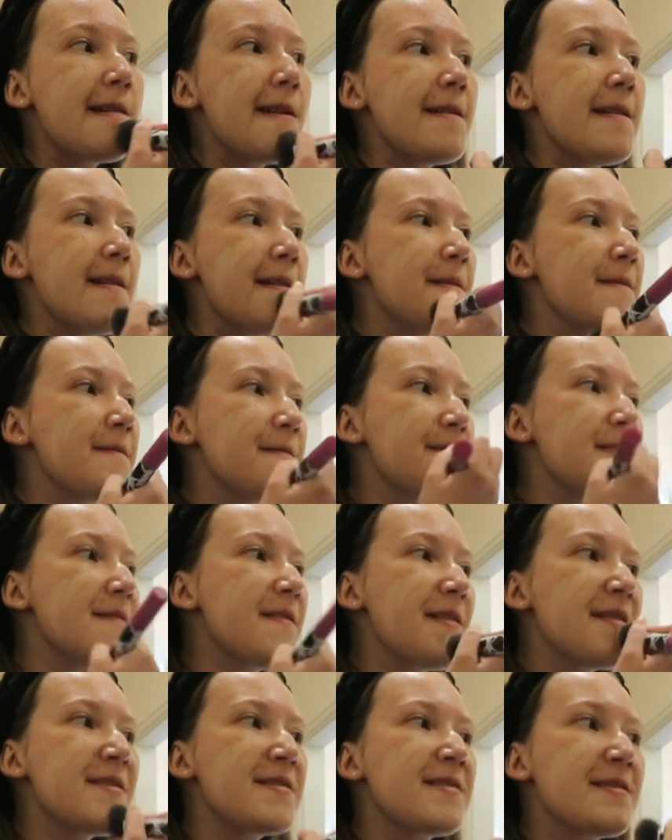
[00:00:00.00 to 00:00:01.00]

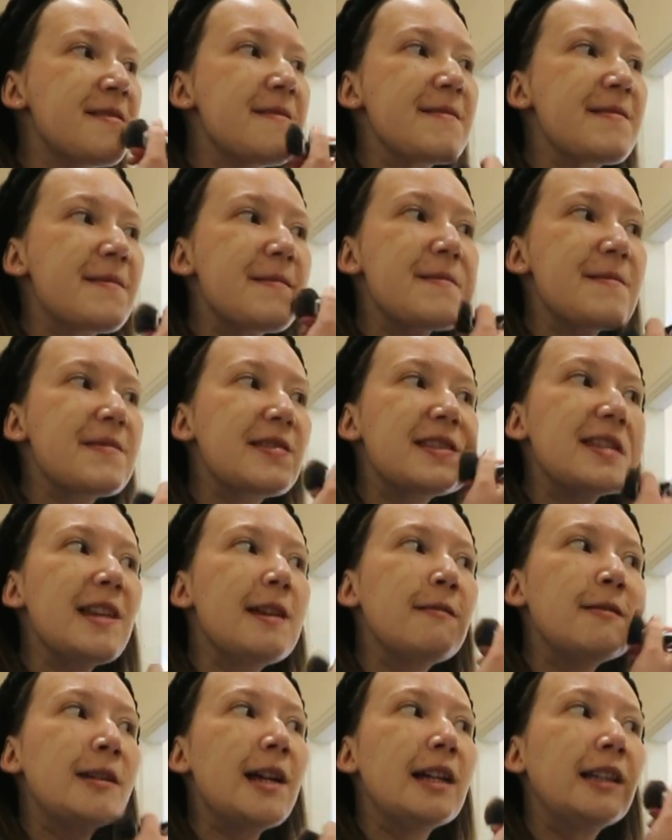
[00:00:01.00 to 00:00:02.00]
on
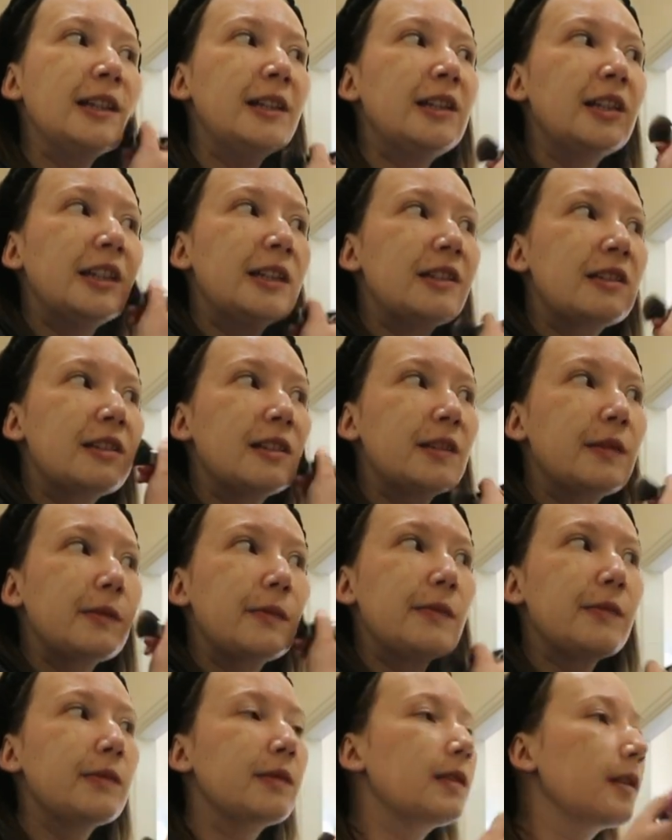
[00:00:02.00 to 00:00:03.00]
Tim Gallagher's
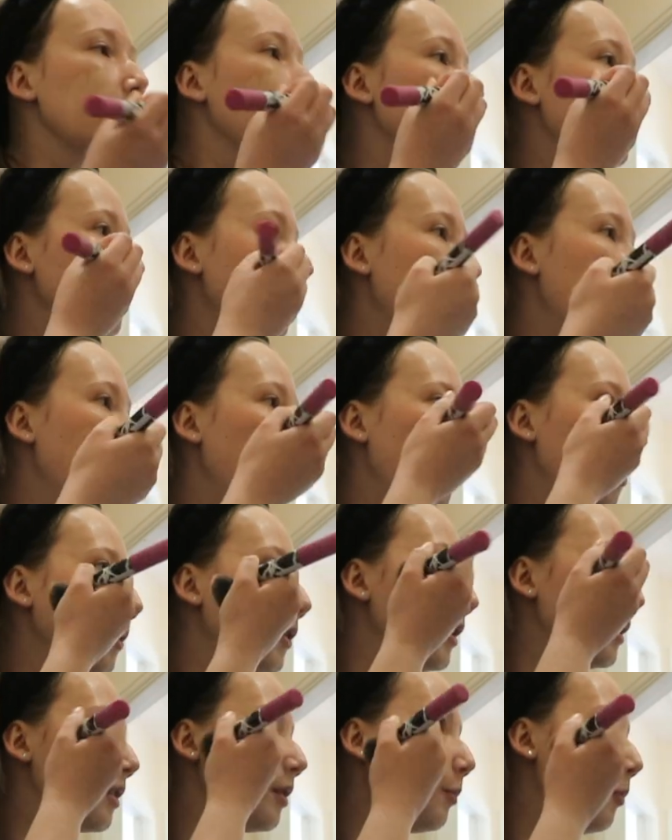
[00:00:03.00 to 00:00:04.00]
tour.
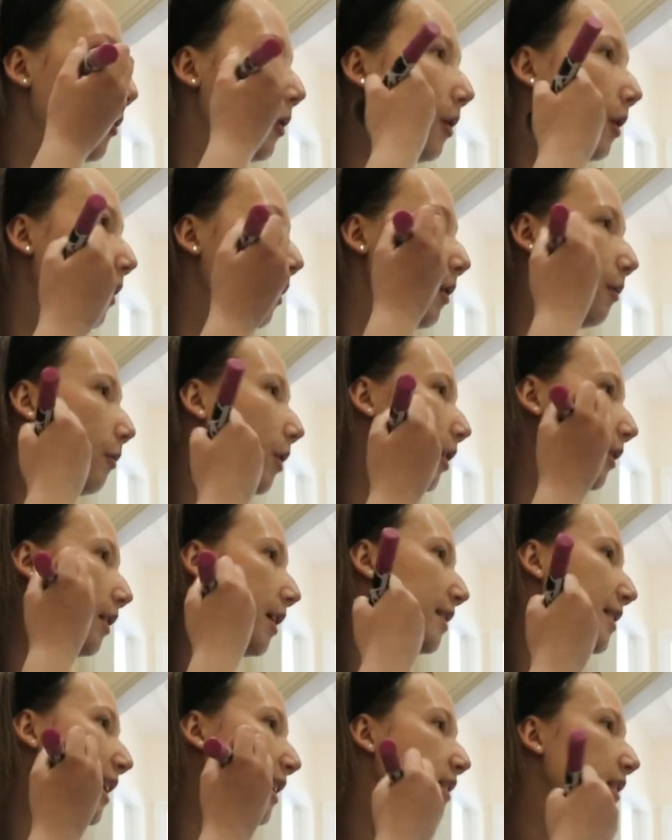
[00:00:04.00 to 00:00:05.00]
They support, well,
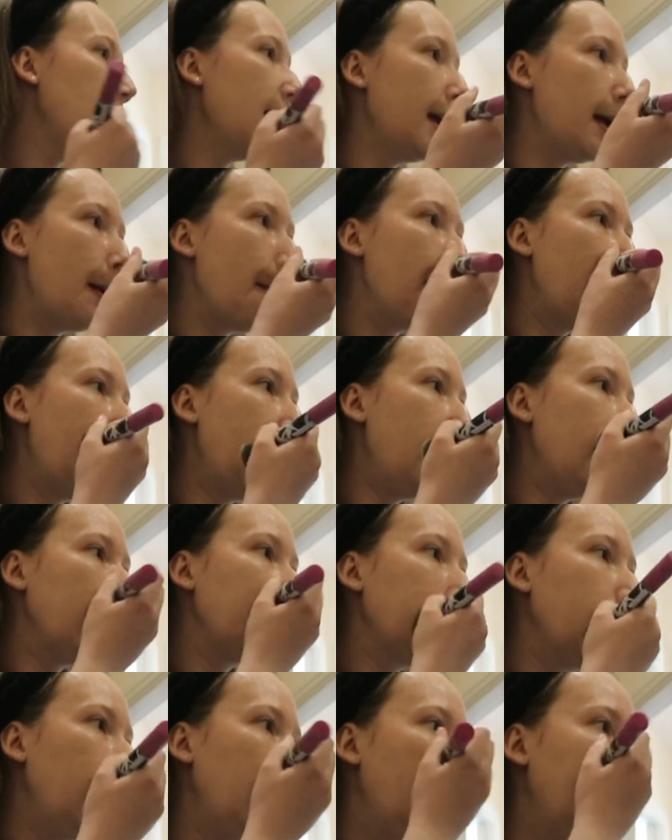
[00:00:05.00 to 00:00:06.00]
I say they,
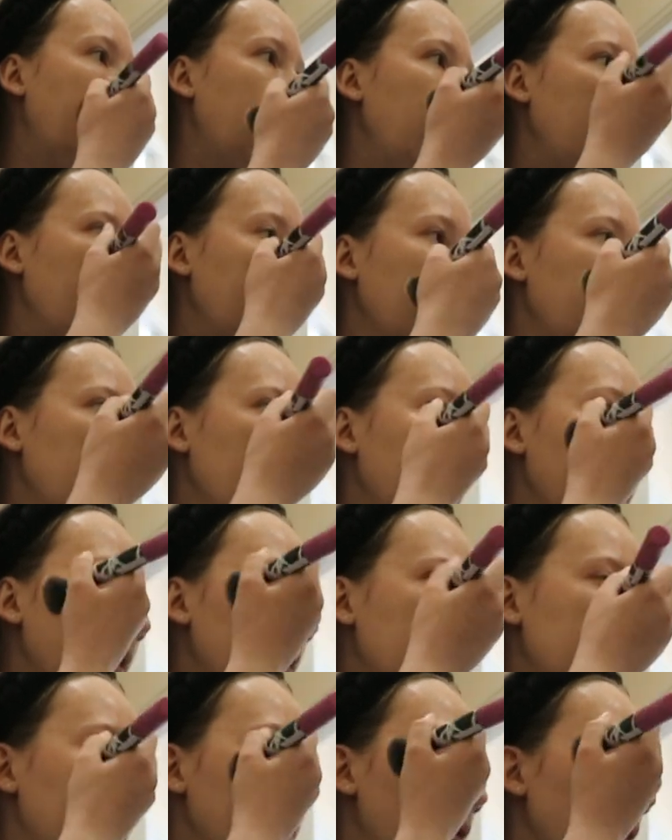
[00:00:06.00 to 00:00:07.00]
Mark
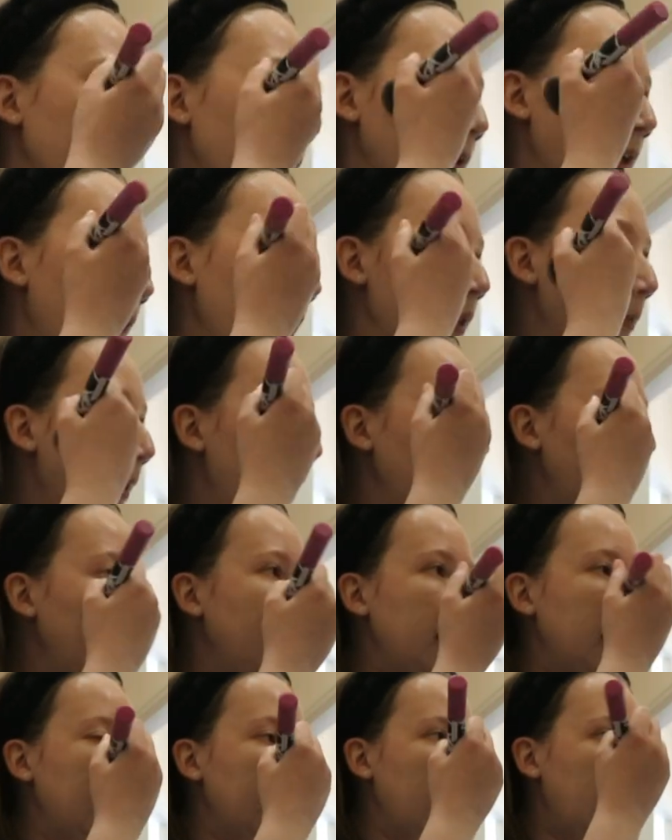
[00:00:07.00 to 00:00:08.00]
is the only one out of the band
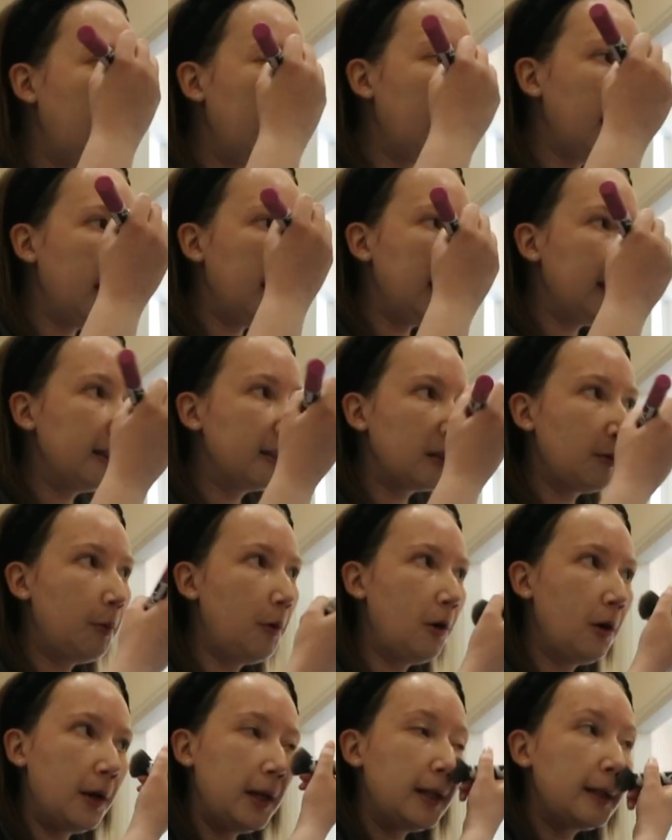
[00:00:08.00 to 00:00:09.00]
that did it. He
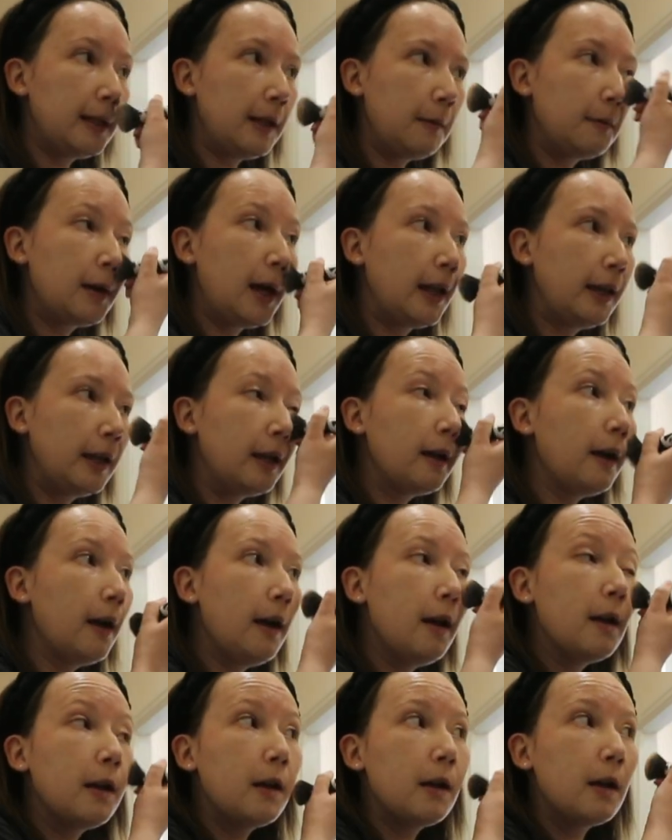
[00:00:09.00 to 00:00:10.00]
supported Tim
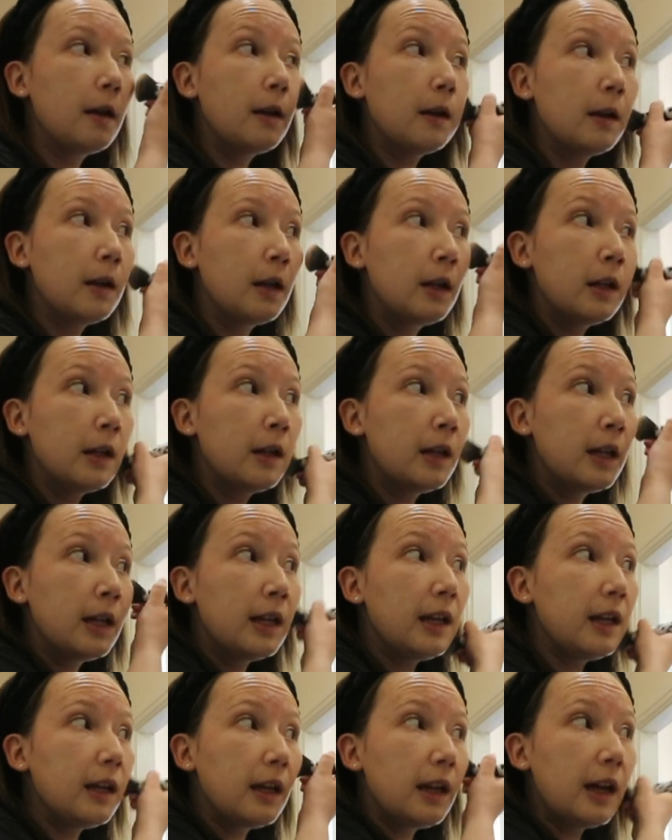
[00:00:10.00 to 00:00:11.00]
Gallagher,
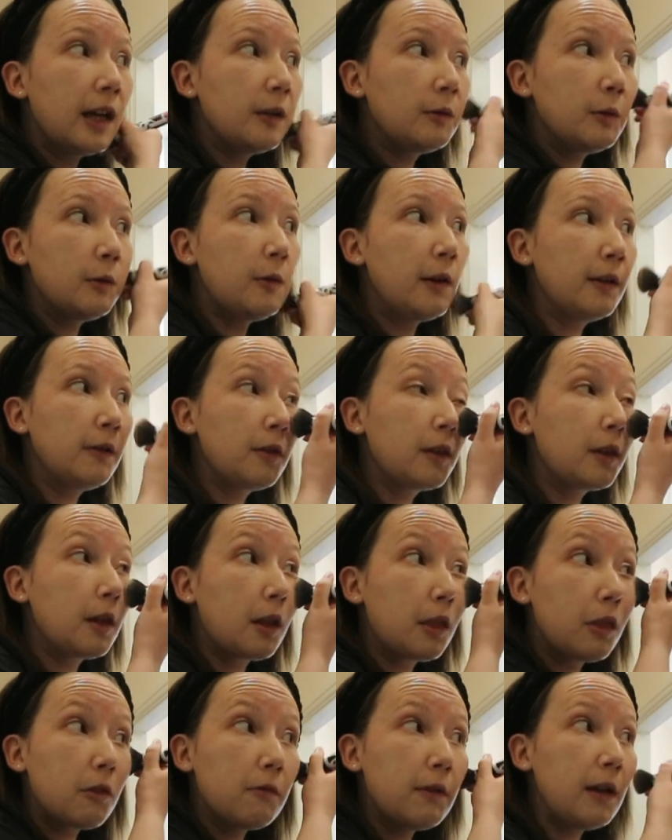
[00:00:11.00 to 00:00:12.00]
and we went
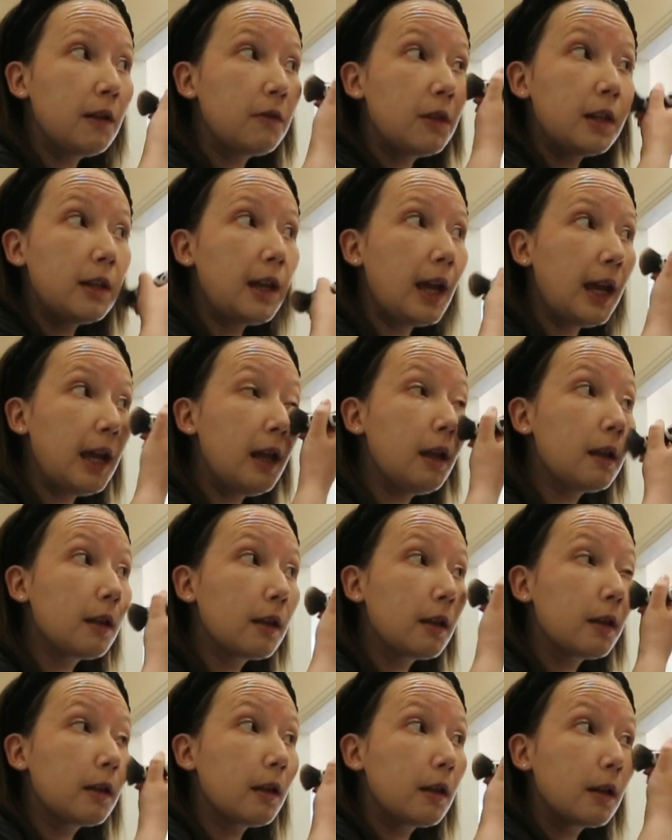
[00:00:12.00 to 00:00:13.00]
to 3 of the
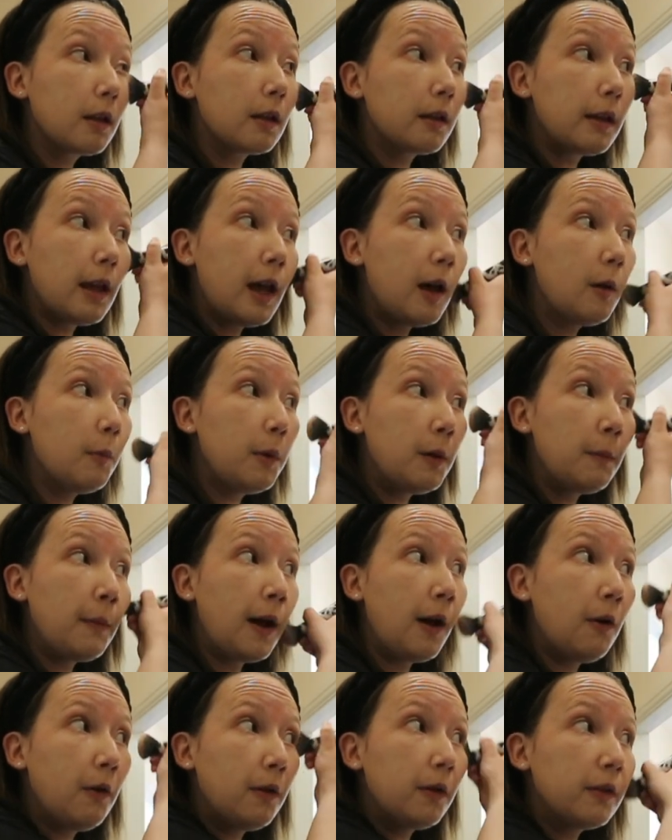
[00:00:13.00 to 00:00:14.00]
dates to help him
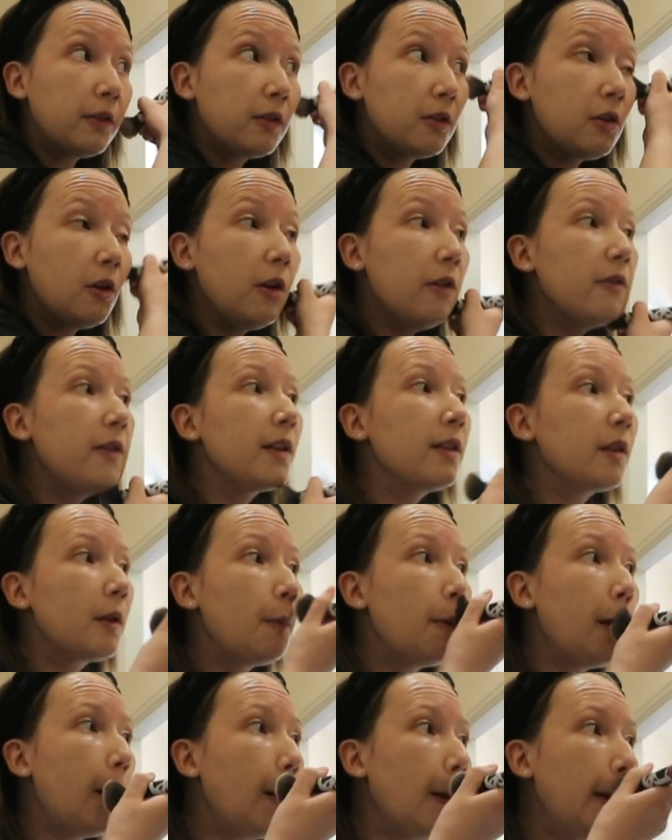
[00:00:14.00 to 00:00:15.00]
out and stuff and
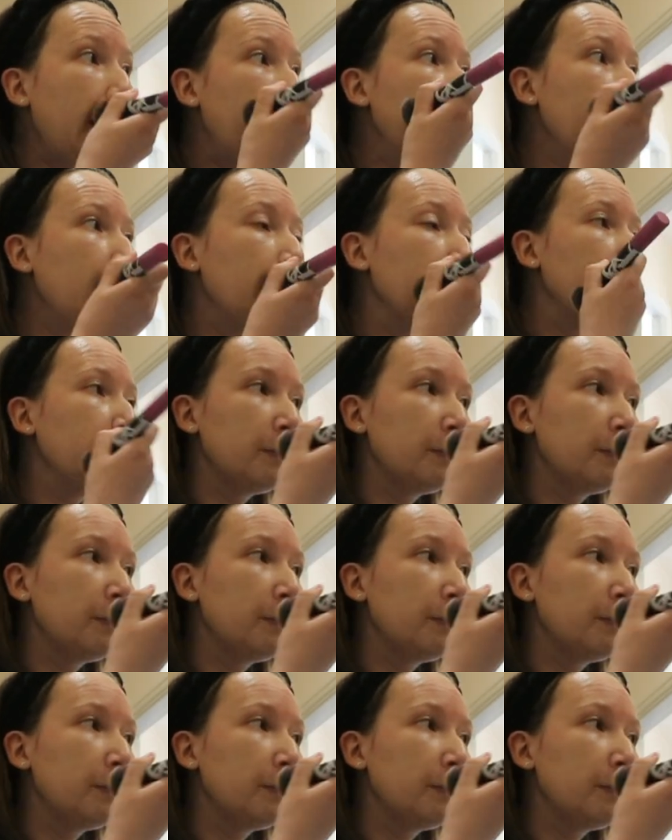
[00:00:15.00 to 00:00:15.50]
support him.